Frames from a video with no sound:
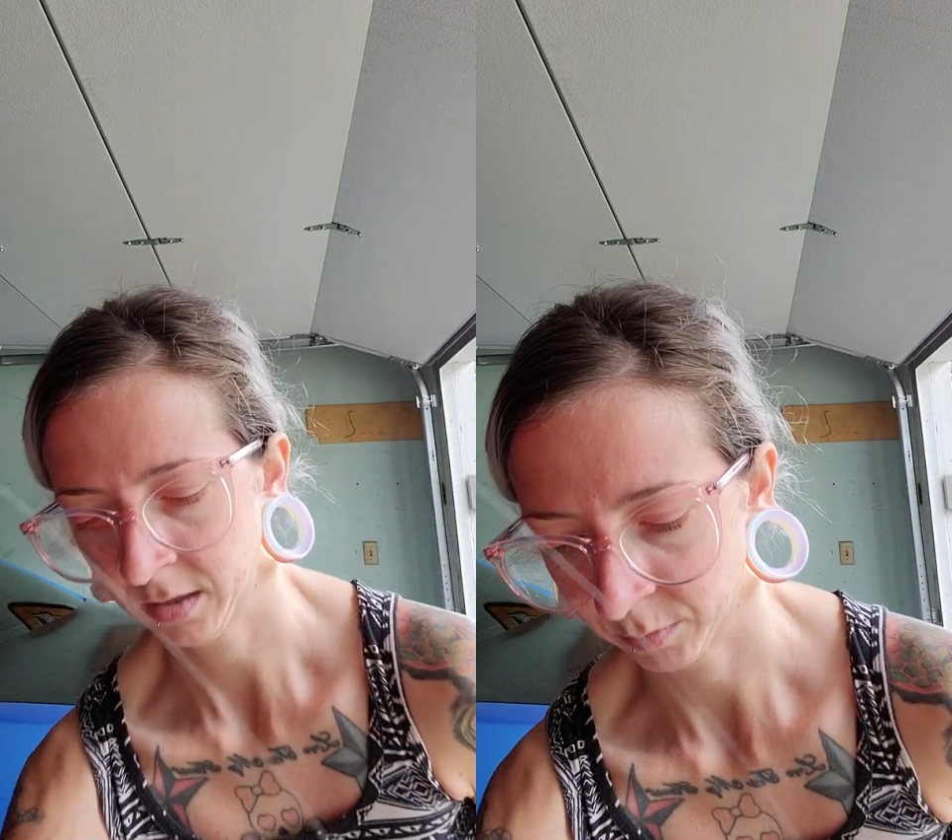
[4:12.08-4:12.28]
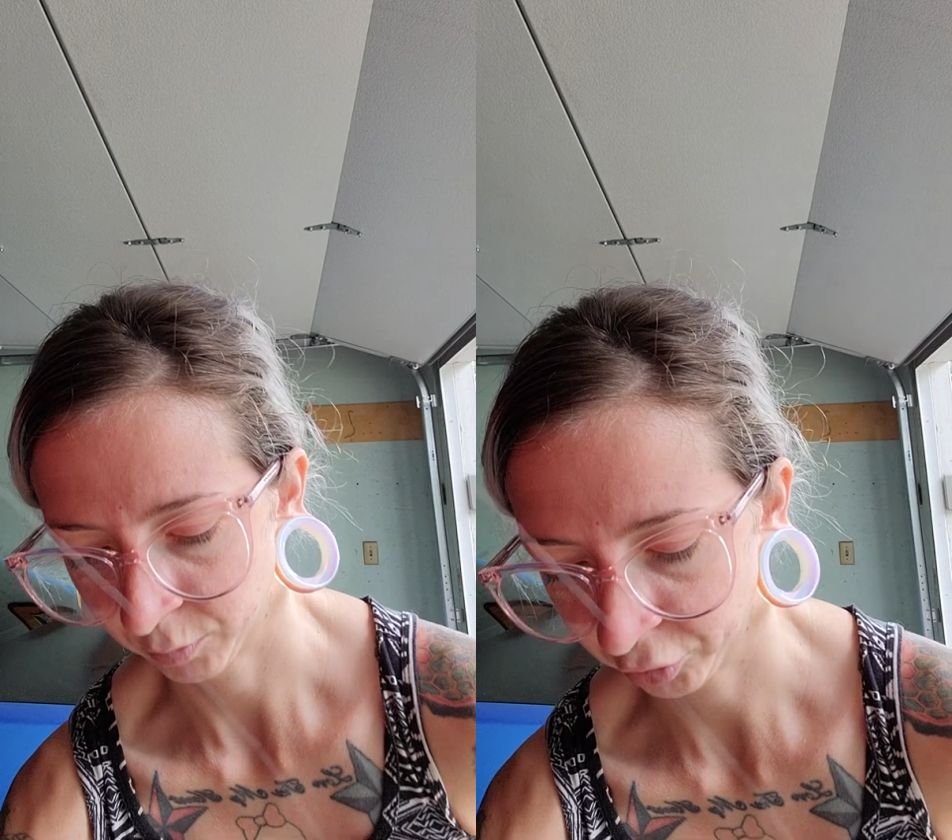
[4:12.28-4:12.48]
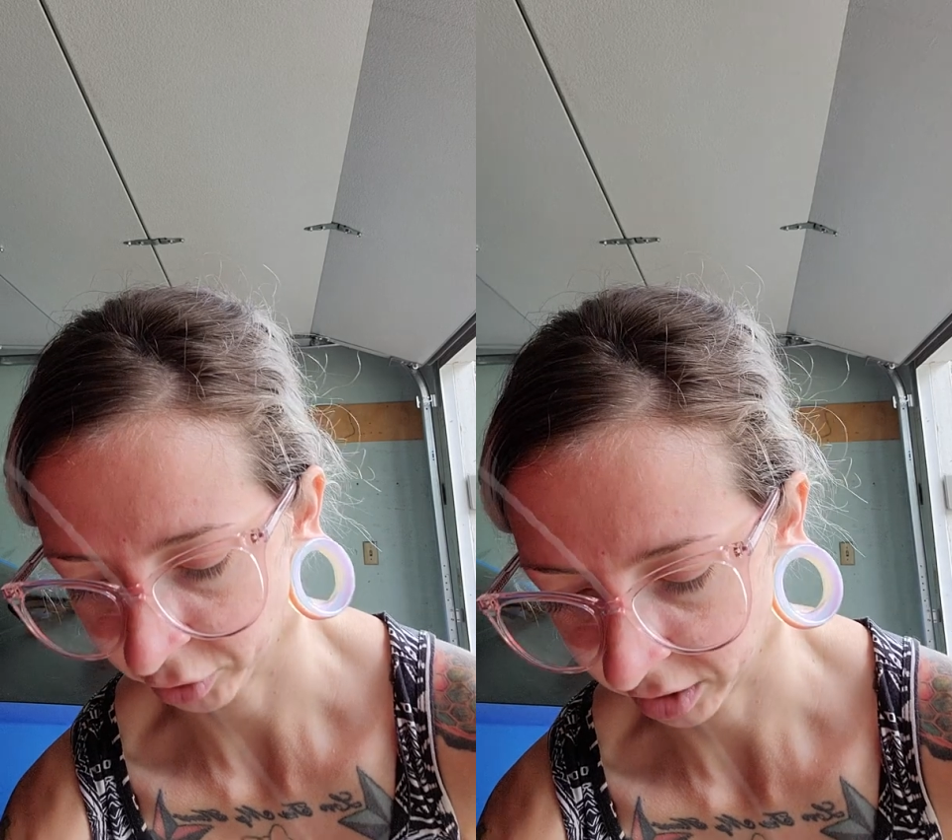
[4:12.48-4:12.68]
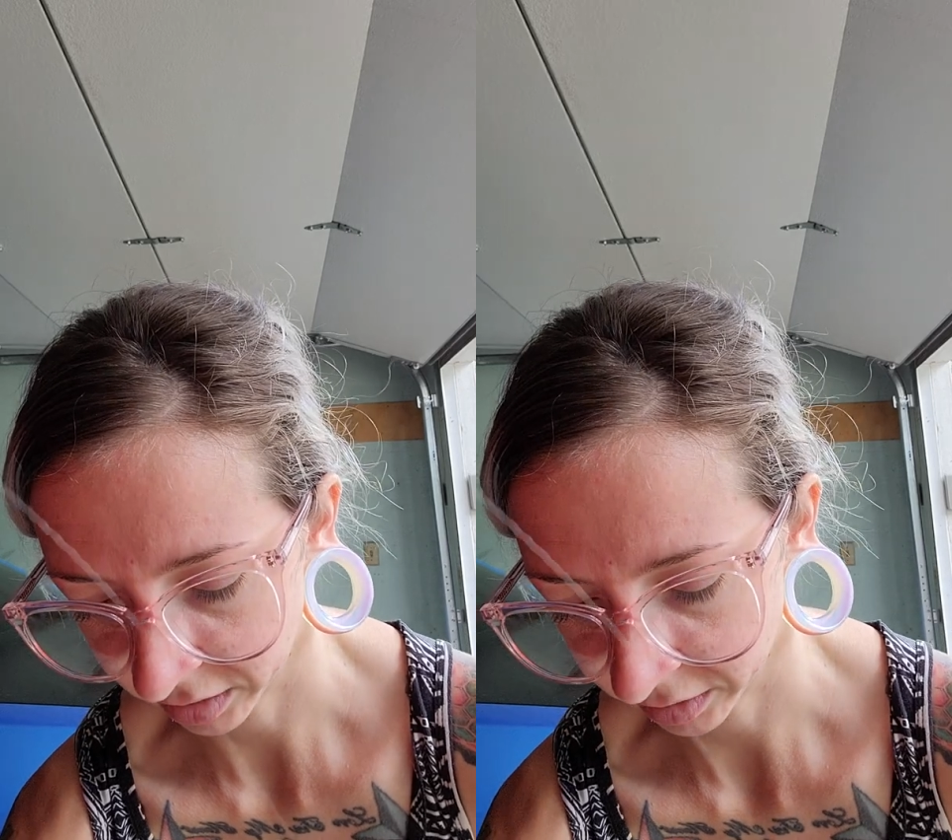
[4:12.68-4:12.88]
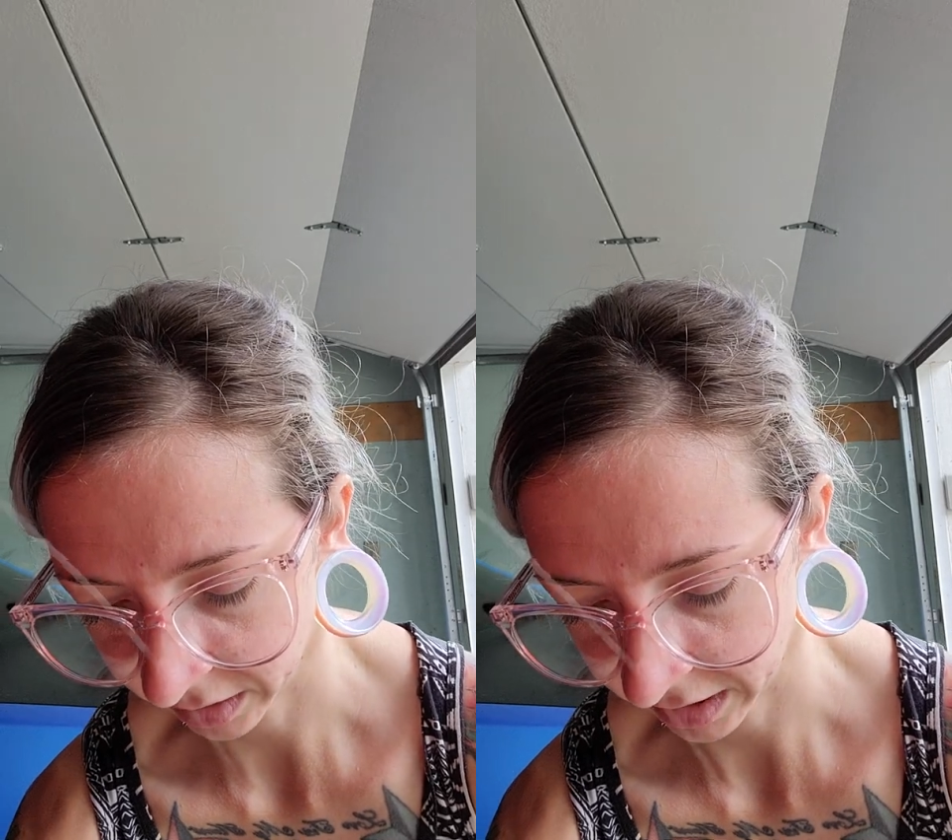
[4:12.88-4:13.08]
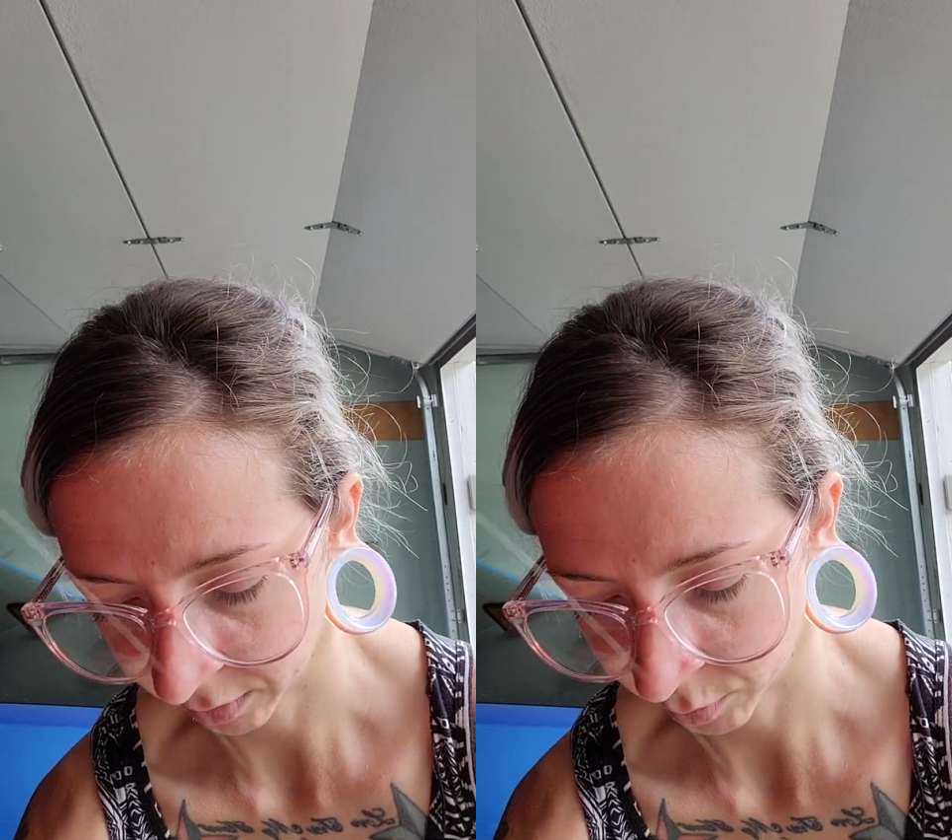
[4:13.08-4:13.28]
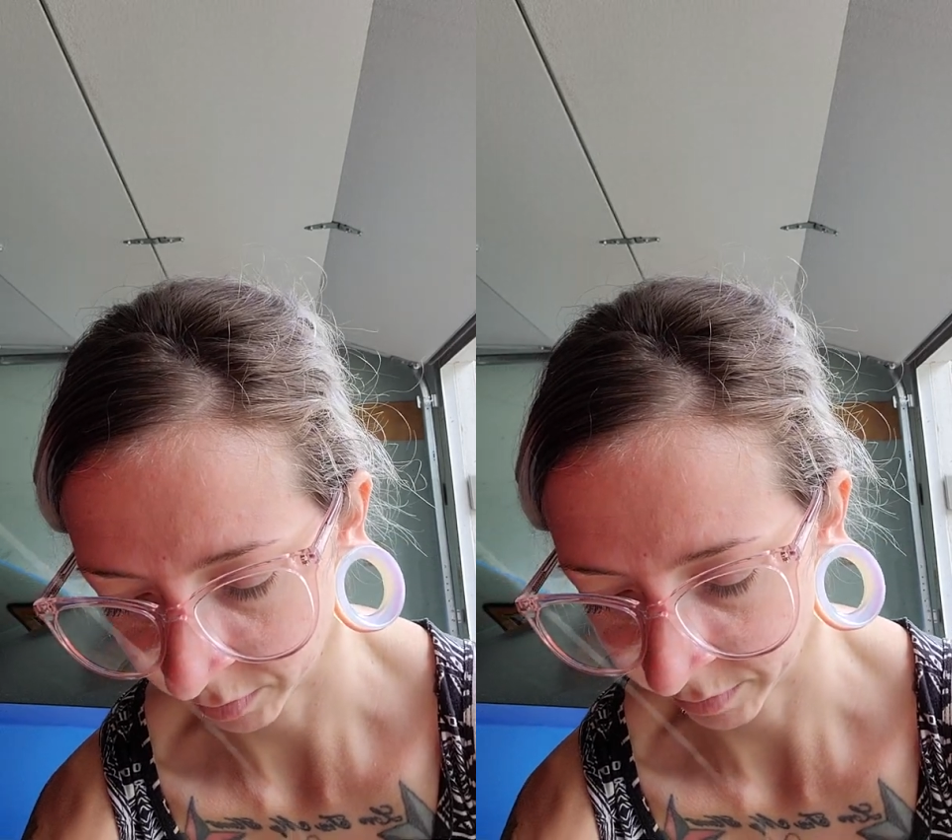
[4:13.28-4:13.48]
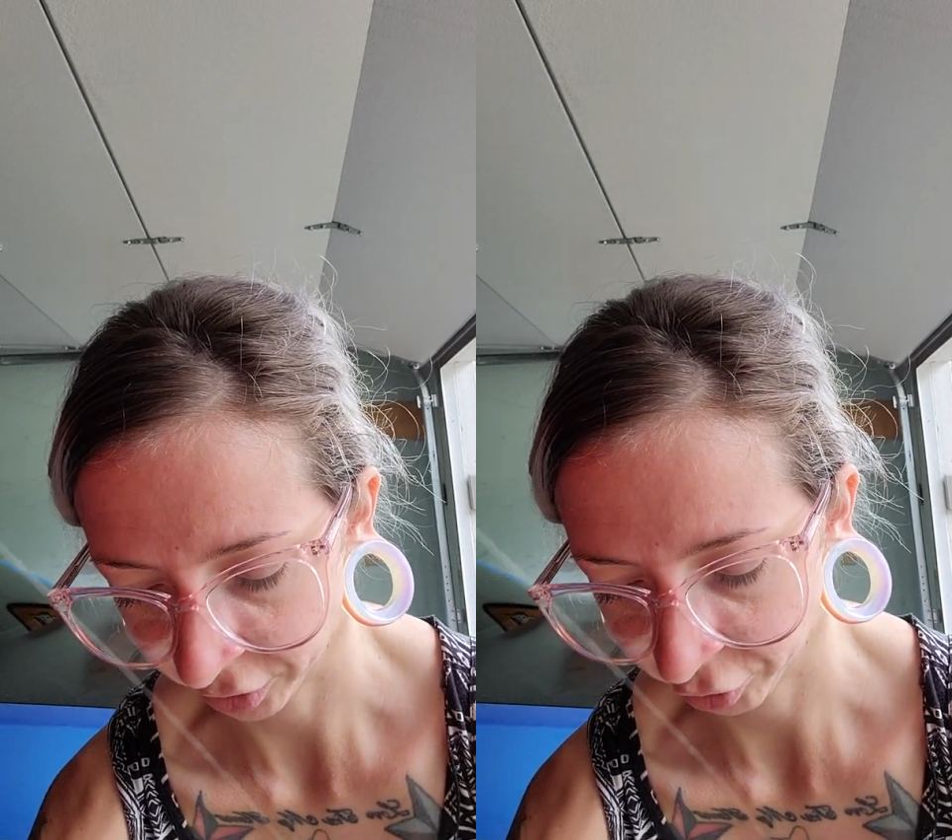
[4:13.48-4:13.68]
I'm trying not to lay them
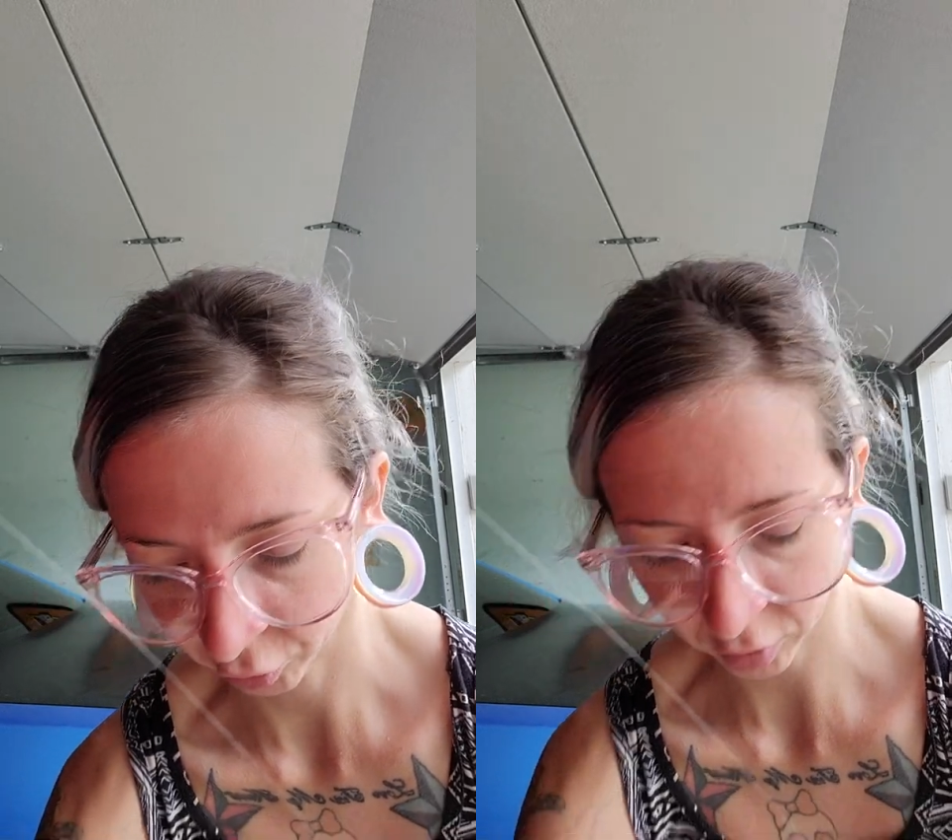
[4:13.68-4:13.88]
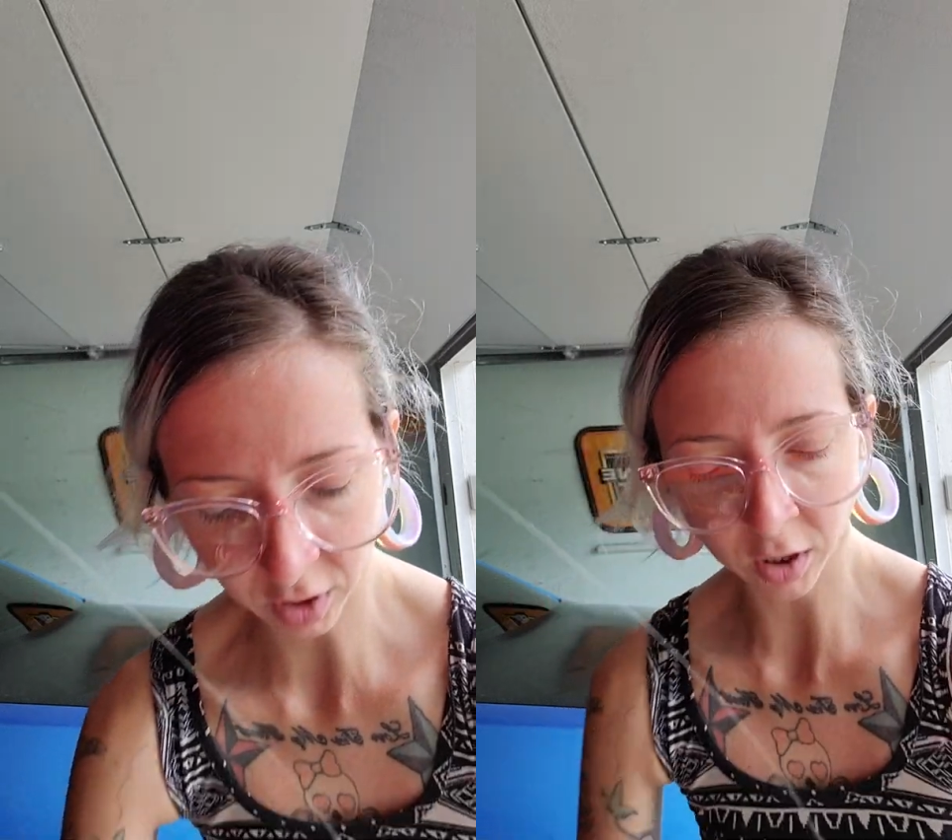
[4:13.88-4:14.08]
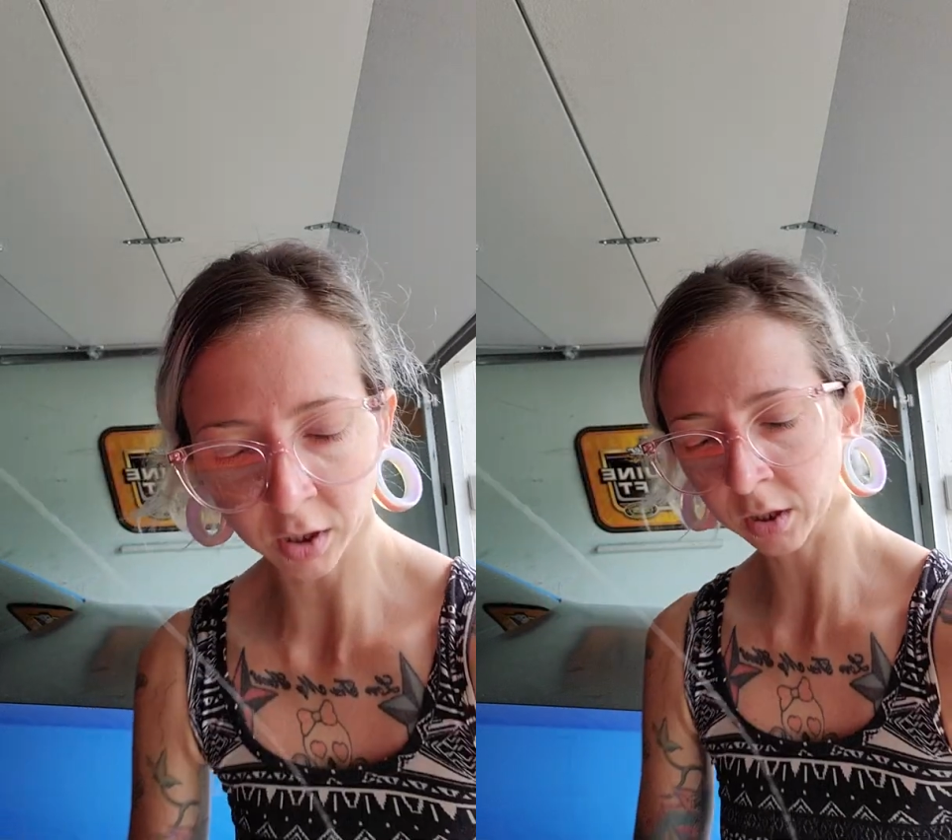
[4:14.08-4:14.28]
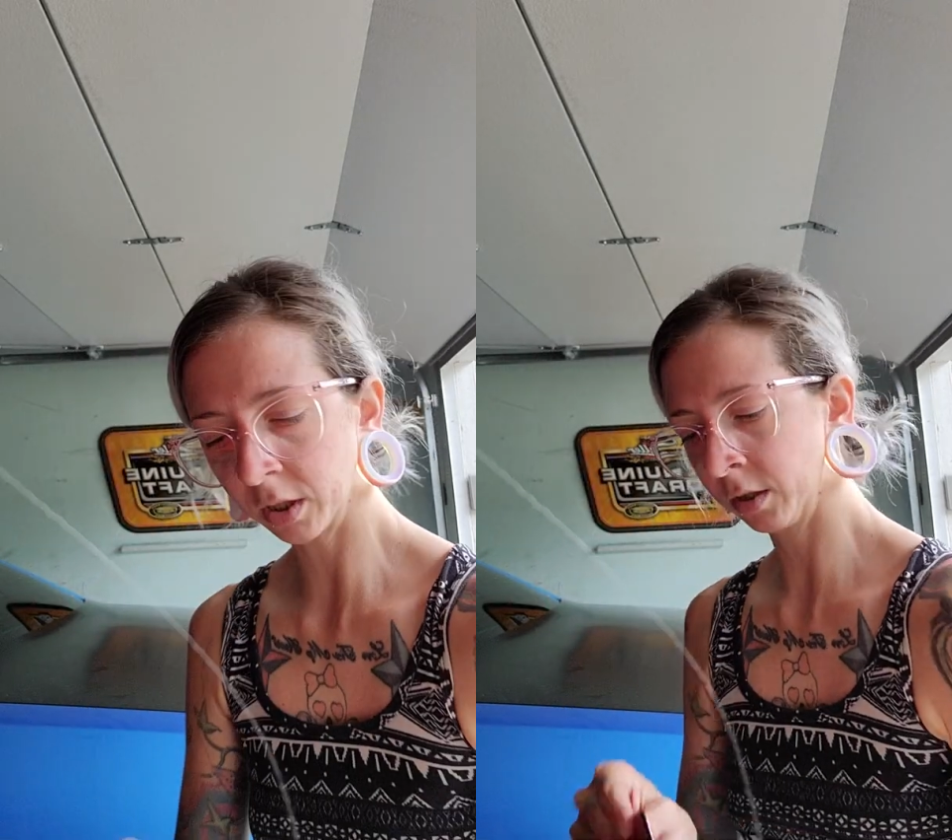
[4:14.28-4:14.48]
on my trunk.